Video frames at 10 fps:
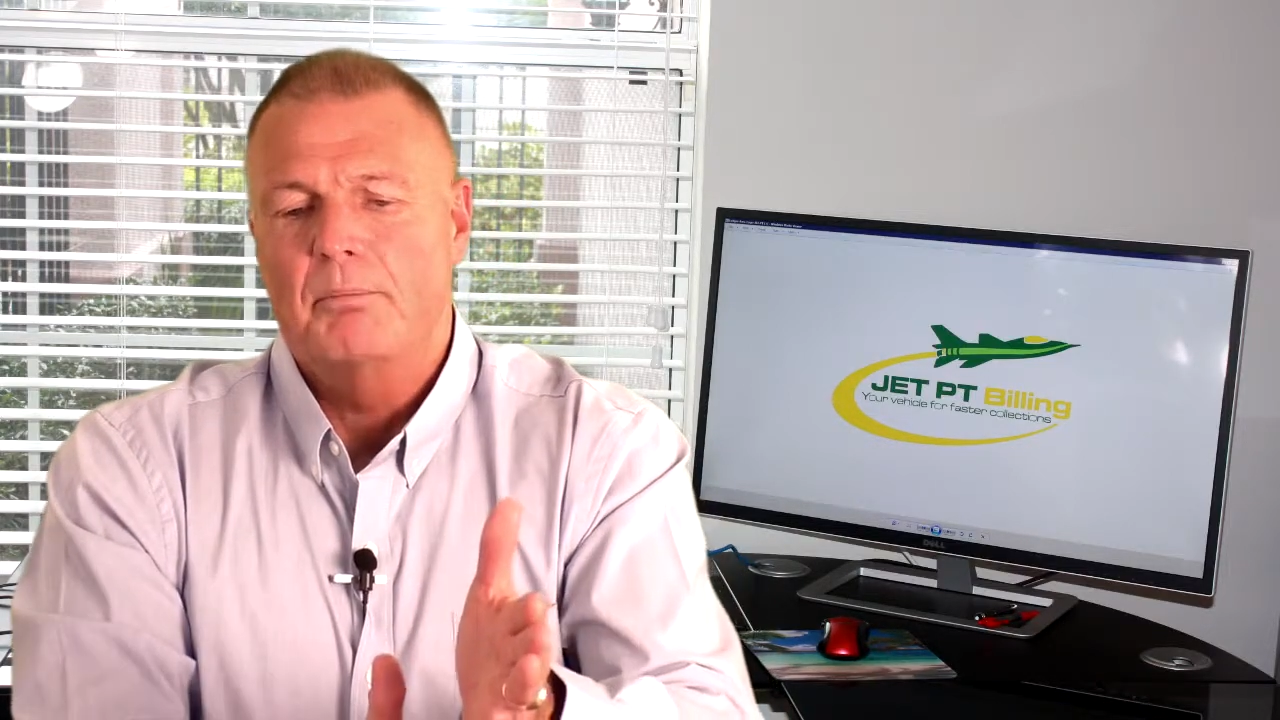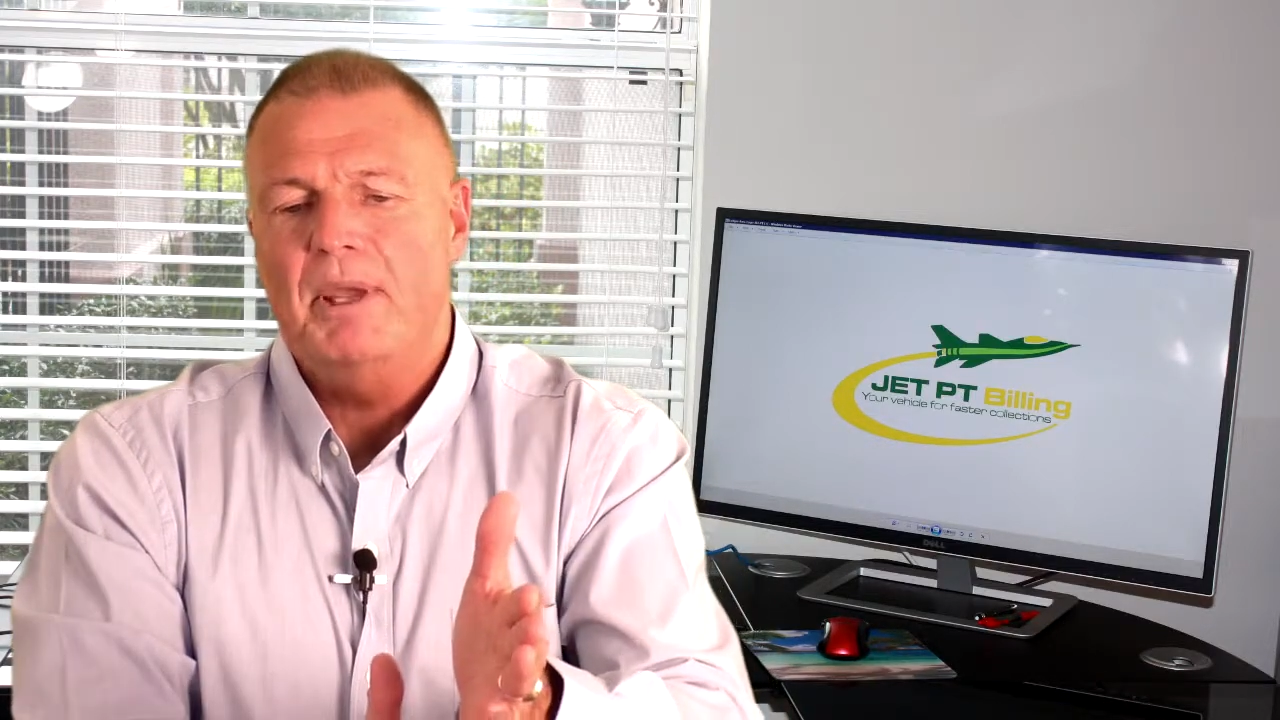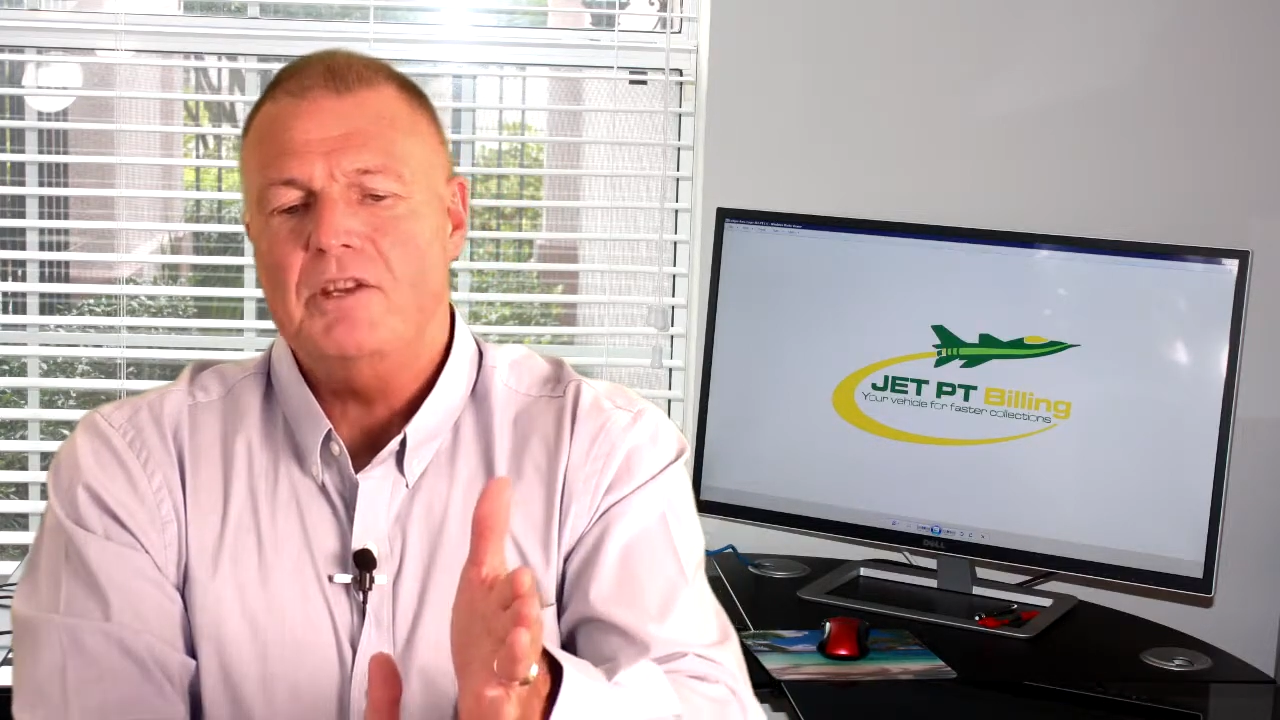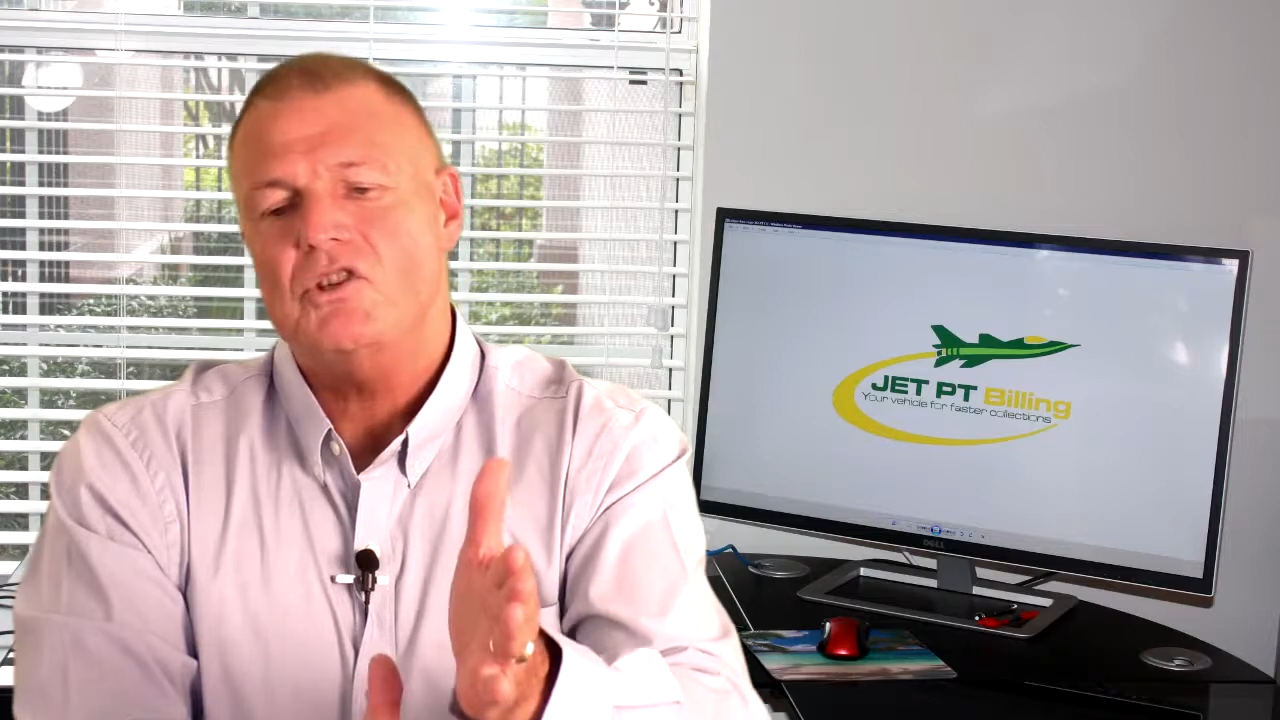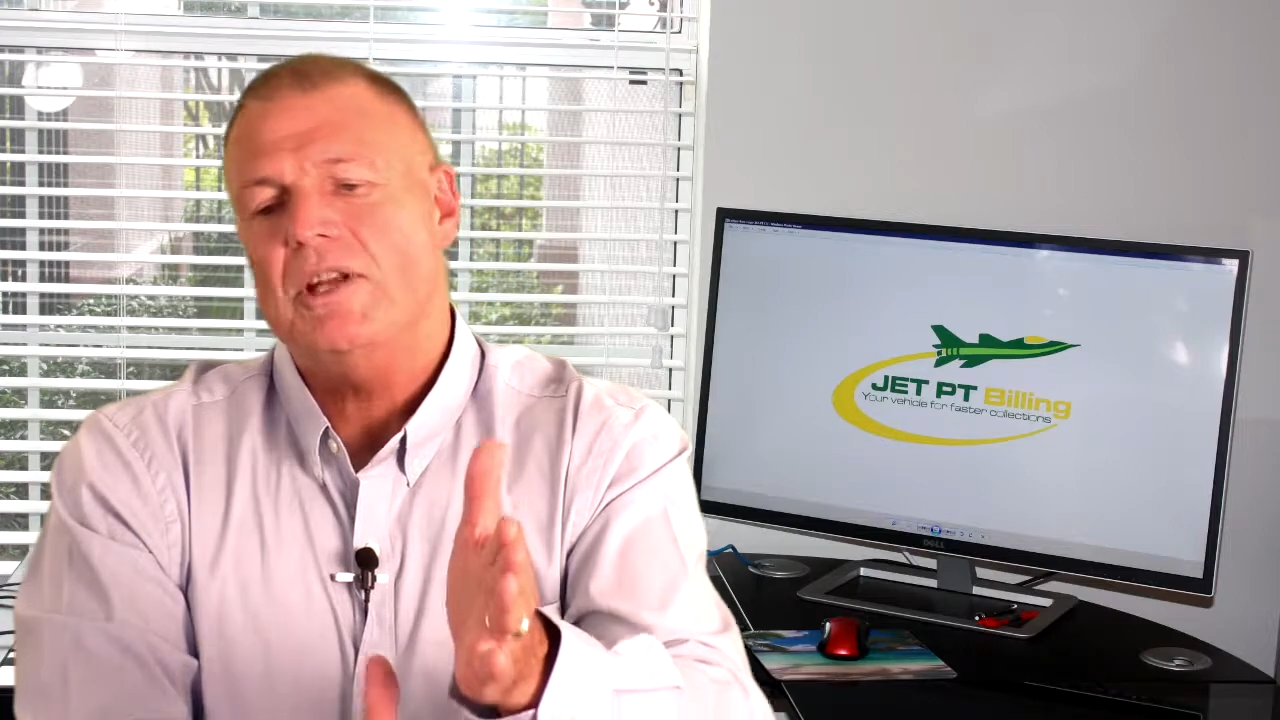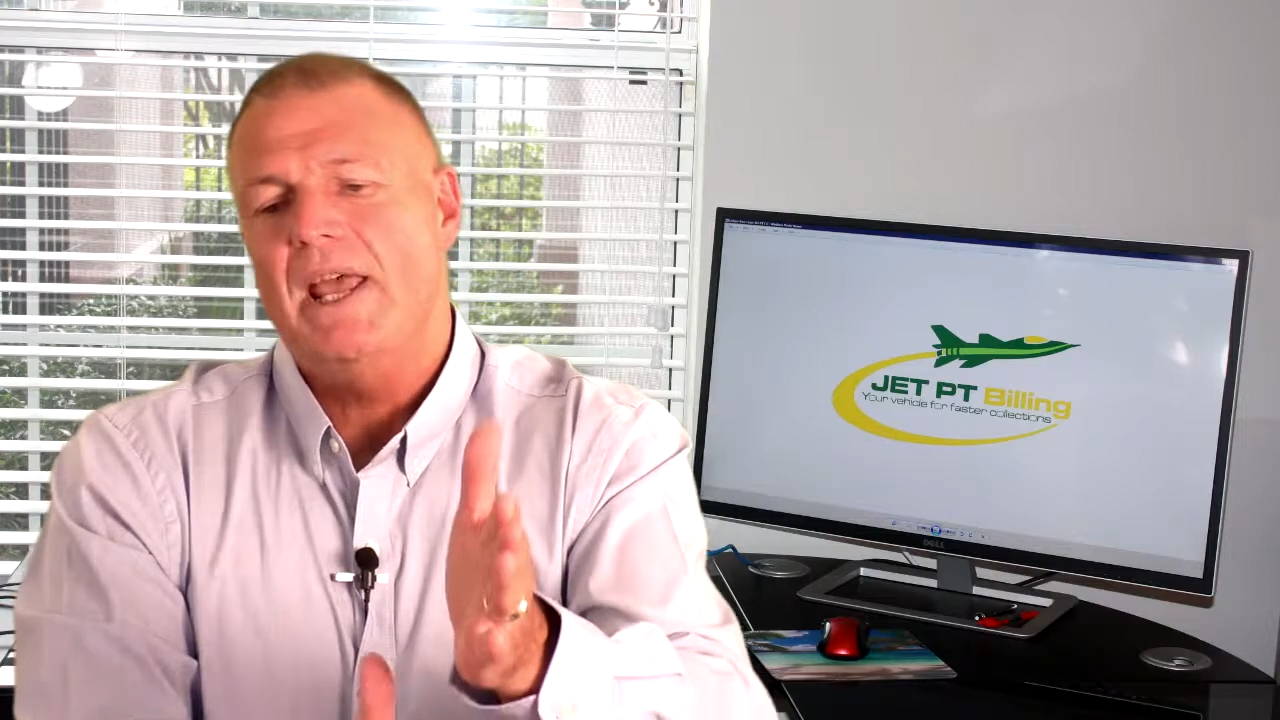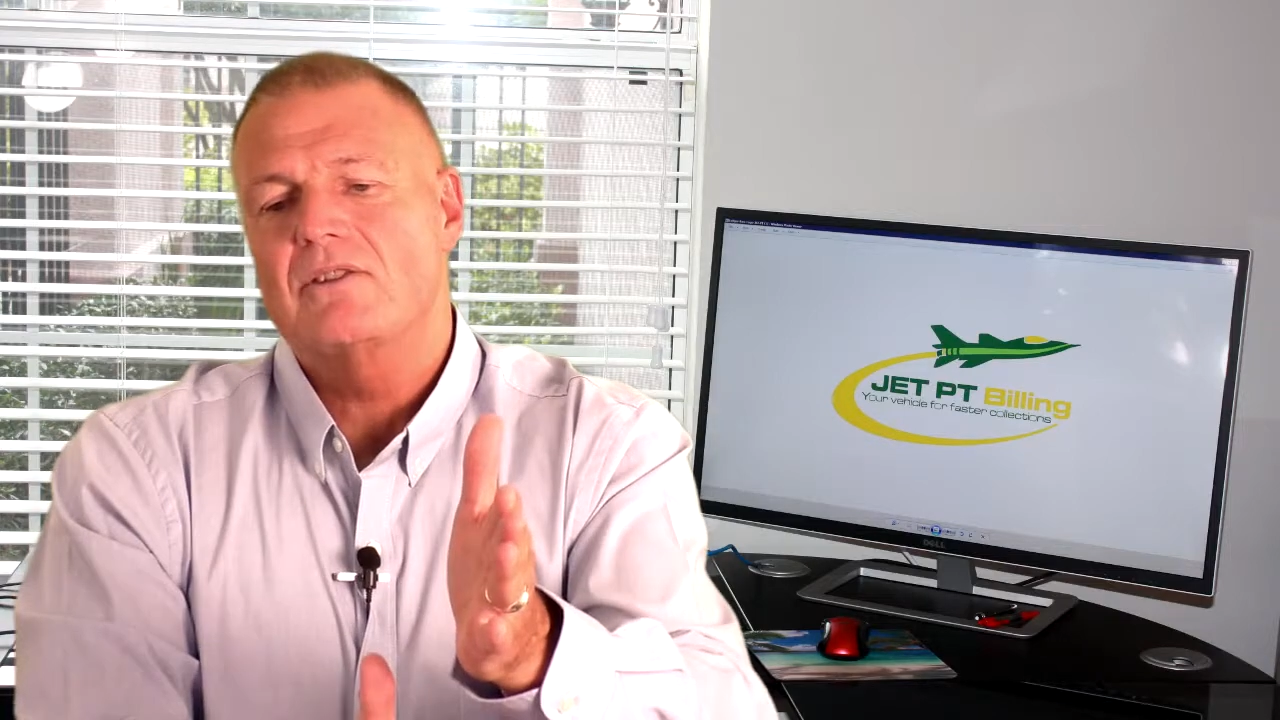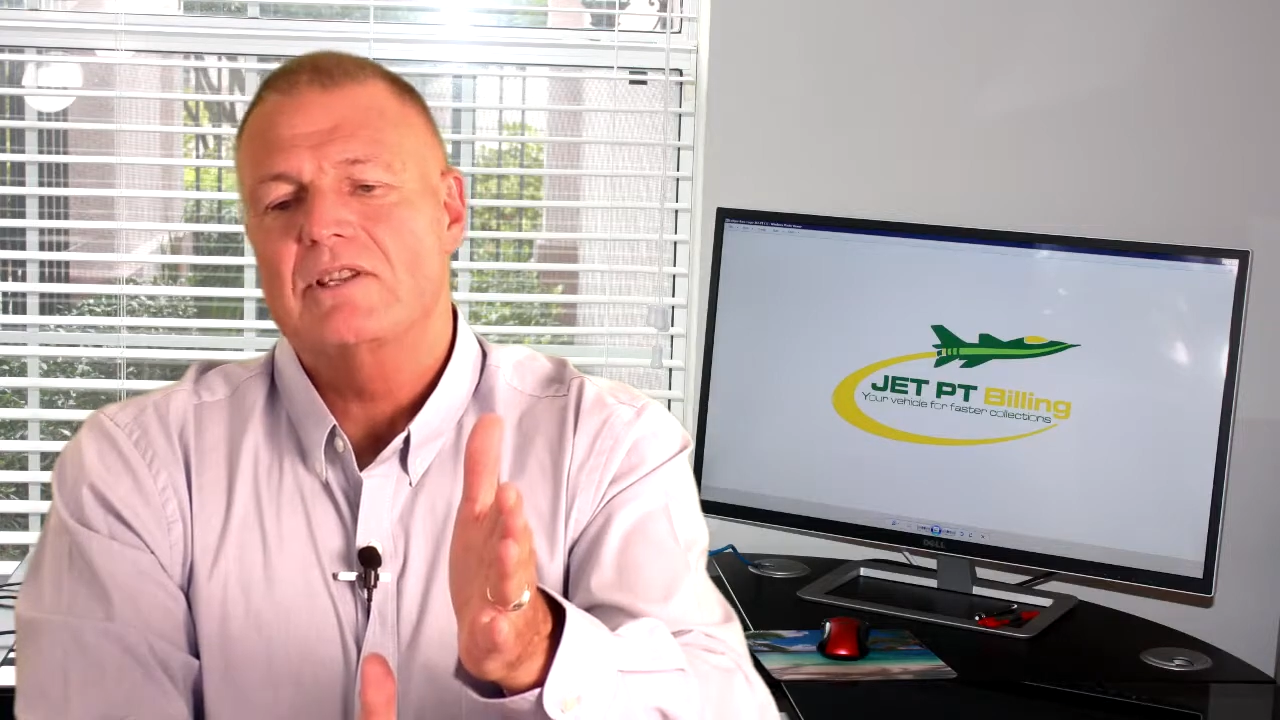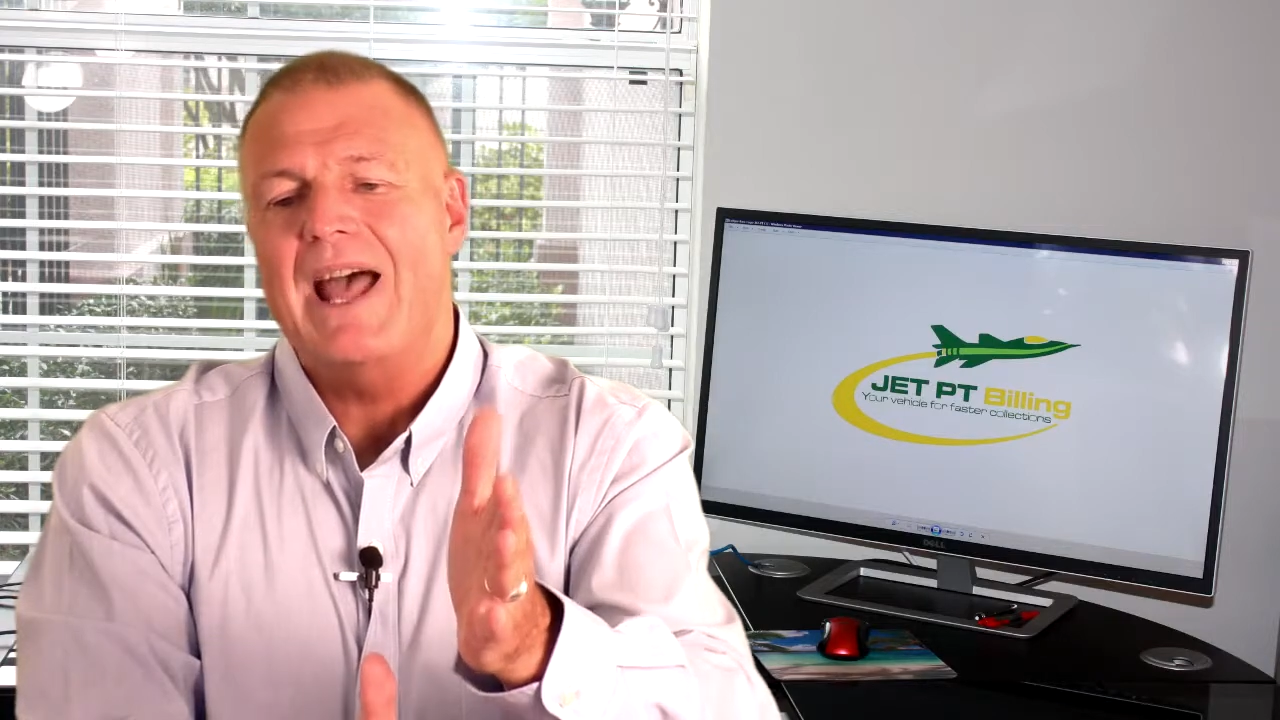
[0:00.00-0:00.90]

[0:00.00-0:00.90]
patient has